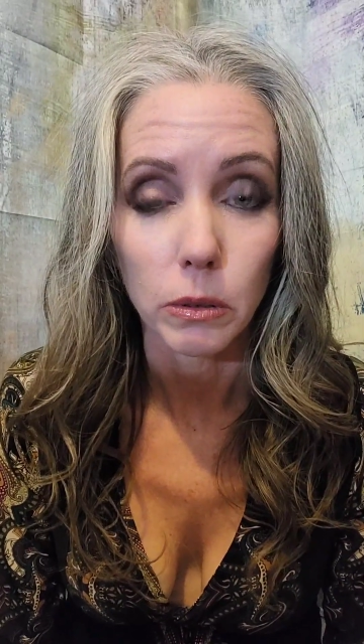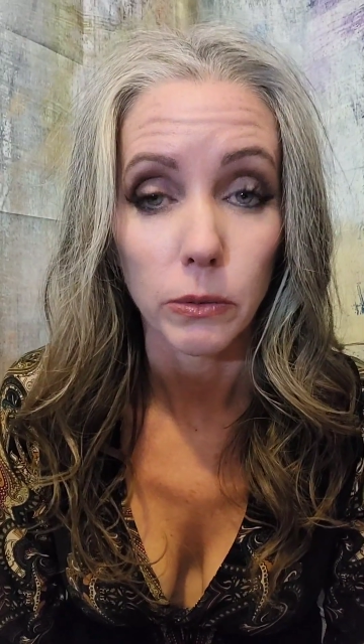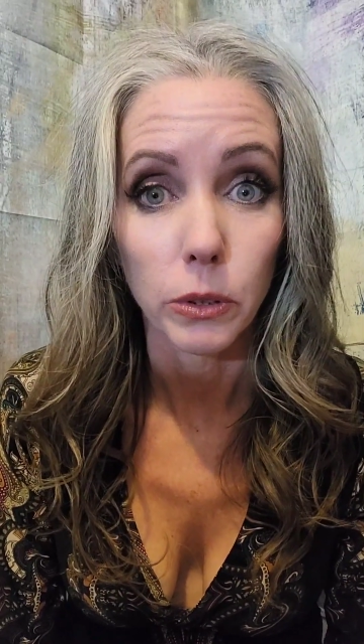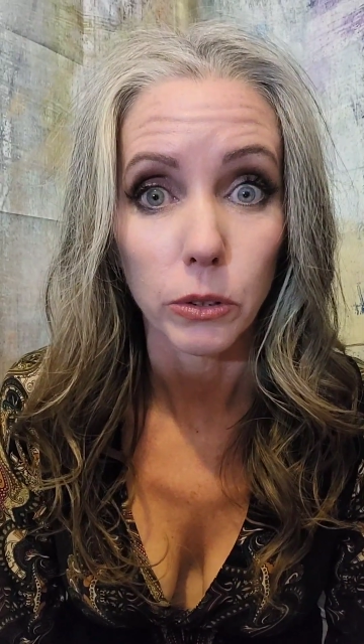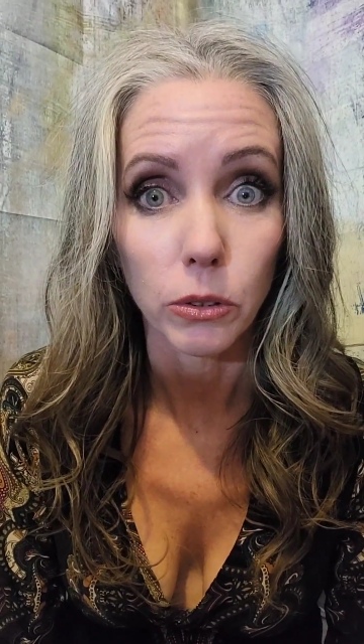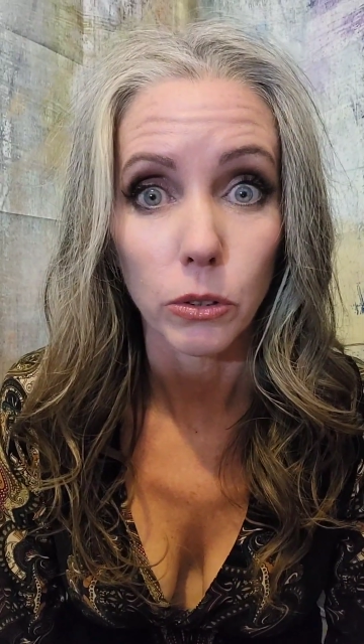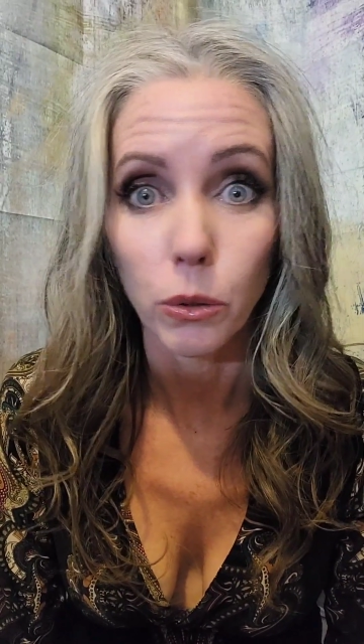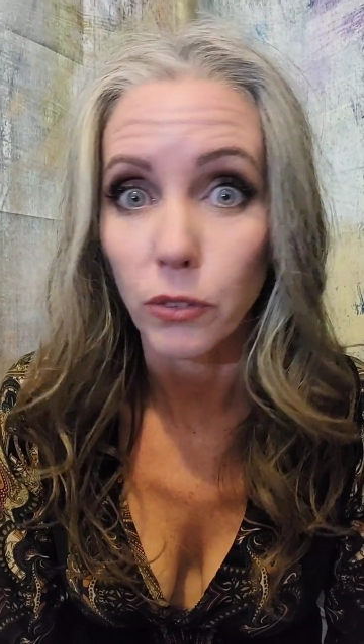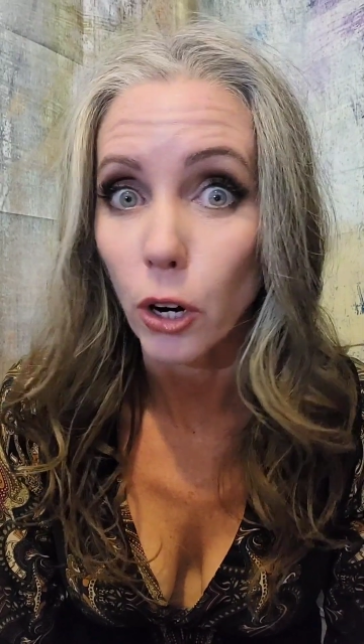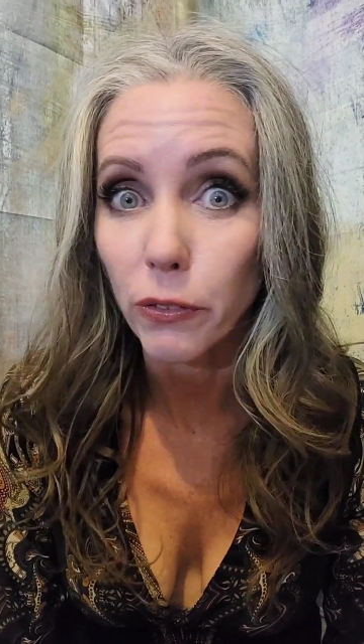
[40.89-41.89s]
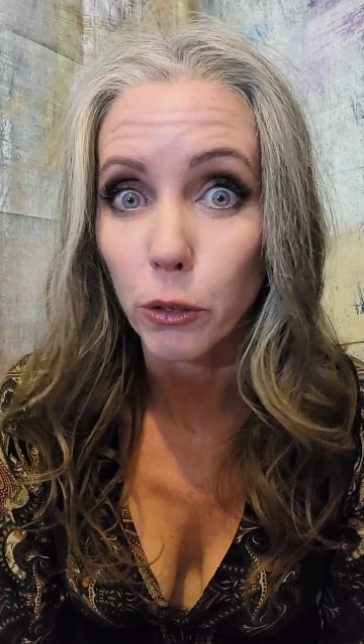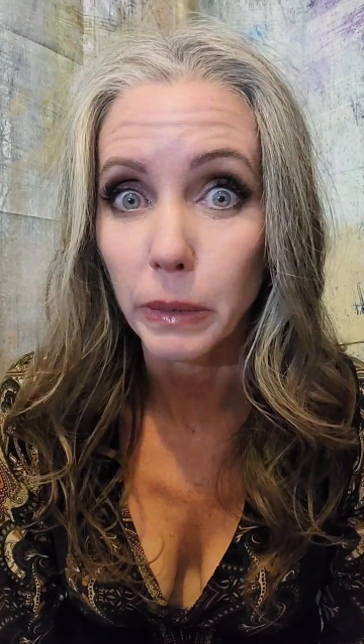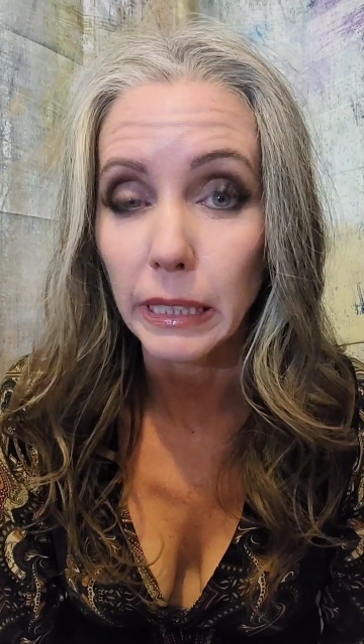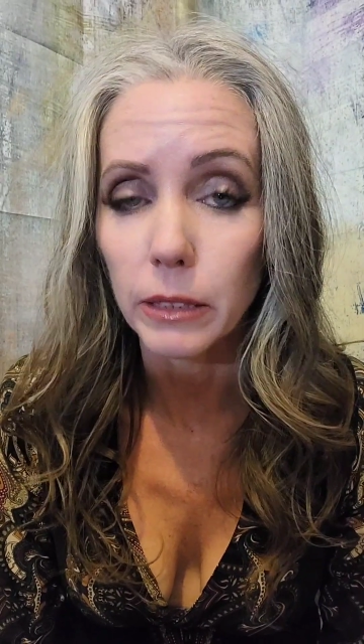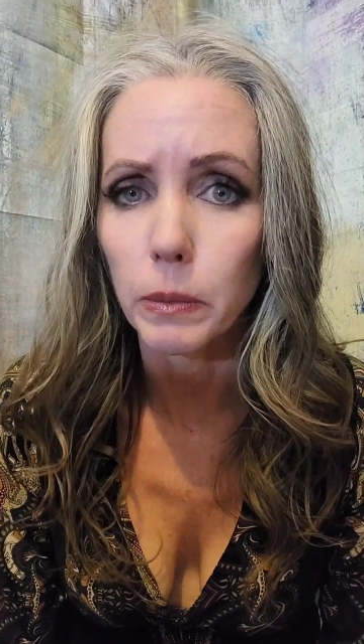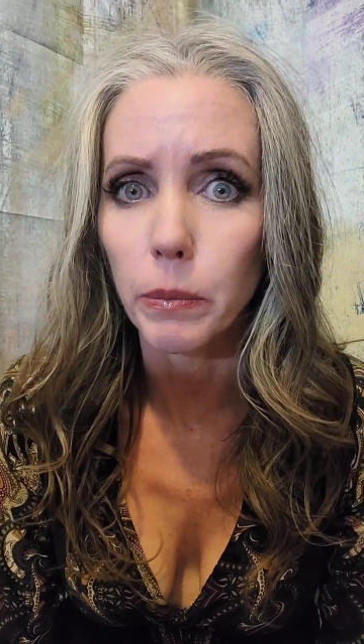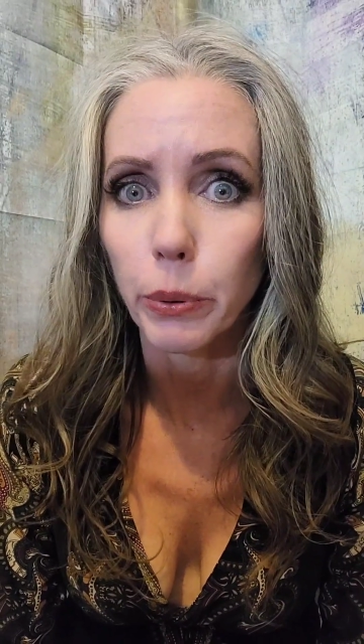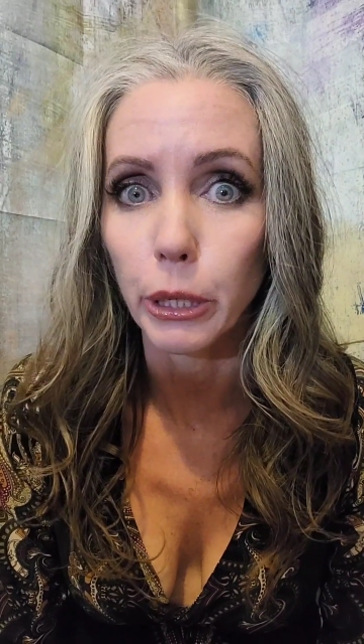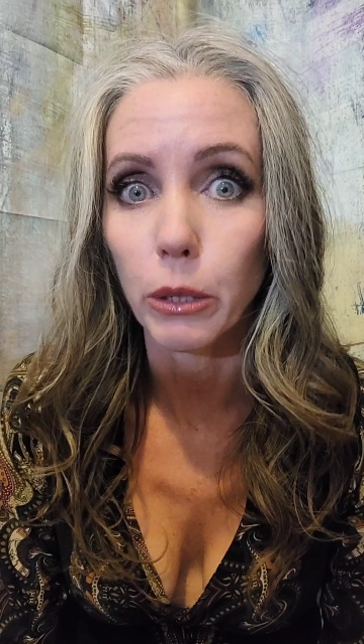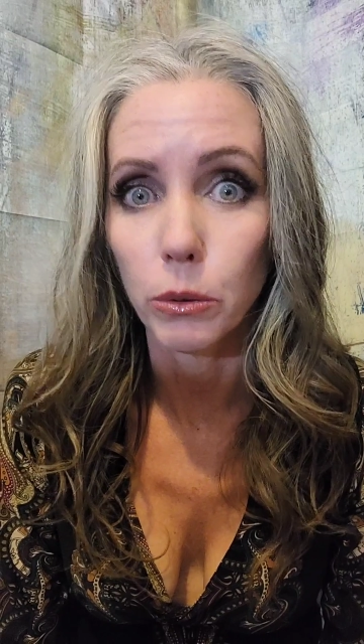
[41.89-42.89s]
Well, so far for me, it's been
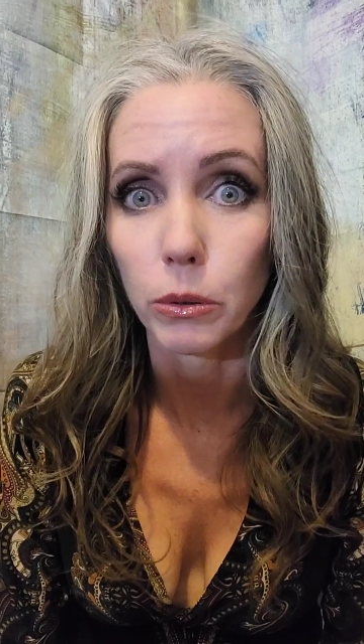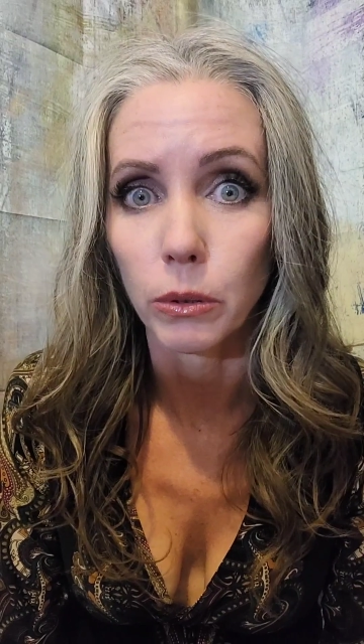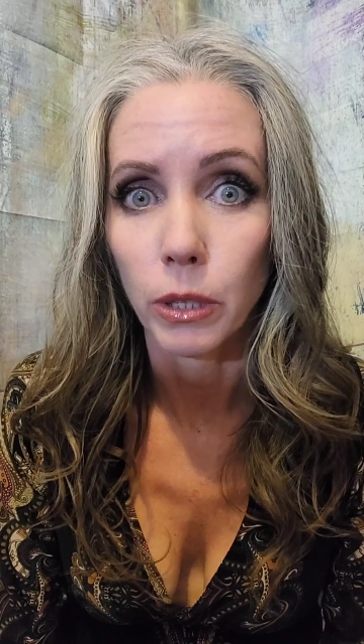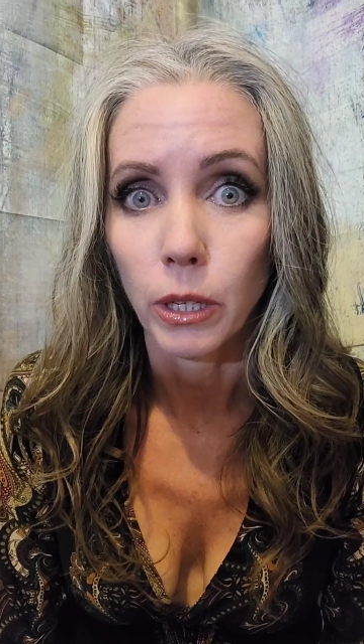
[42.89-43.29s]
pretty cool.